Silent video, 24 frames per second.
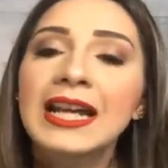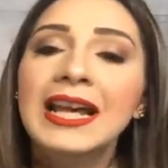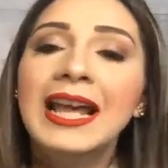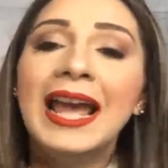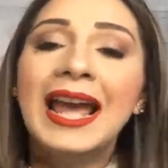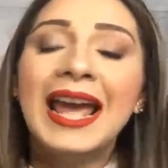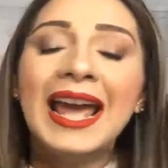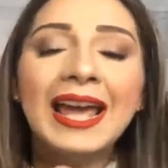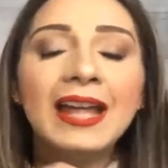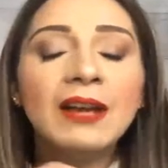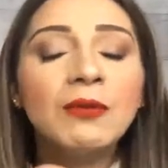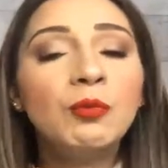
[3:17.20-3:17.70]

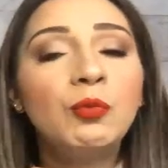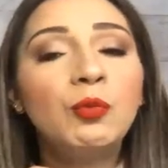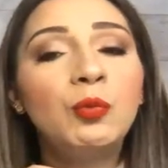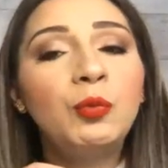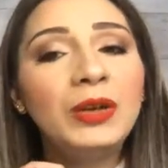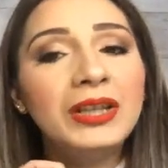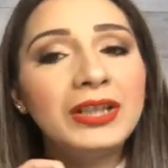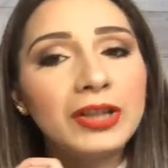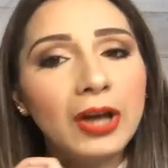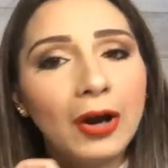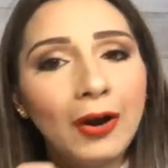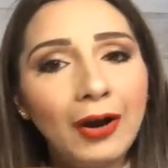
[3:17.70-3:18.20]
And we
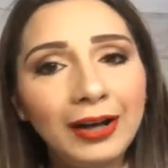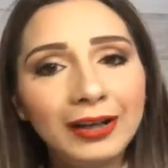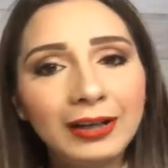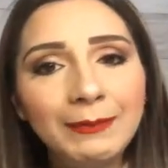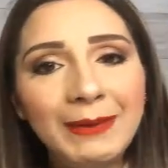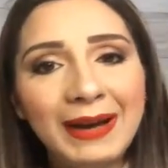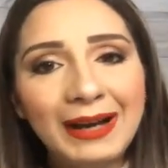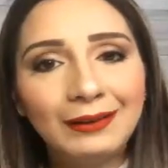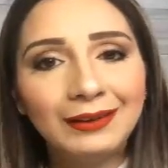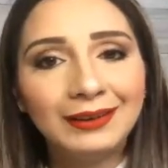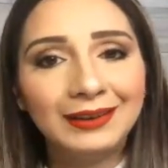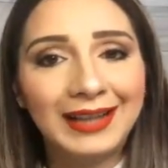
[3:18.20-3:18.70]
talk
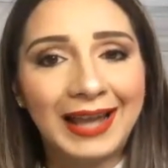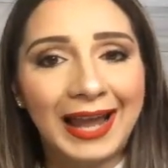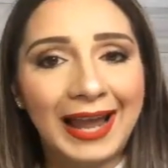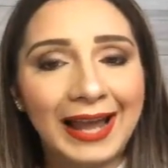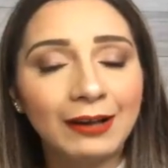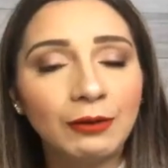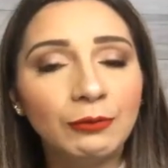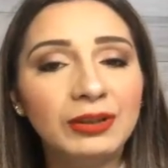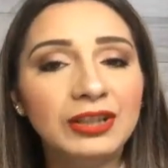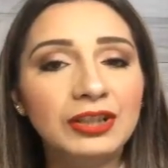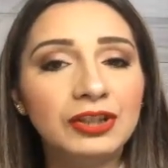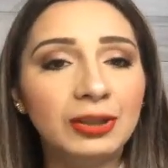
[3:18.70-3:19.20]
about
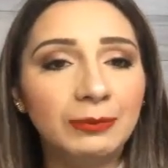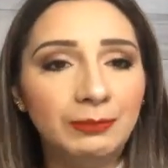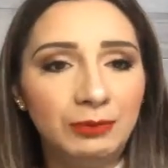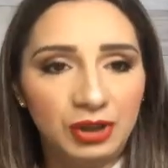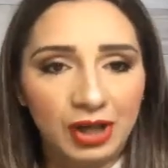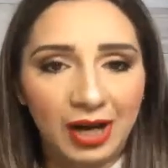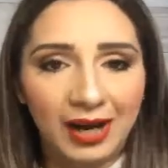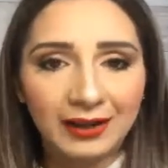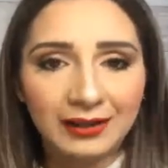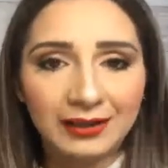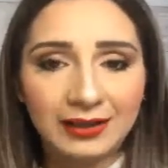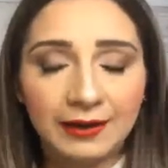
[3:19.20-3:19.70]
language
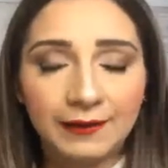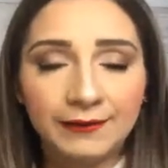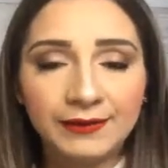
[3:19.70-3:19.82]
objectives.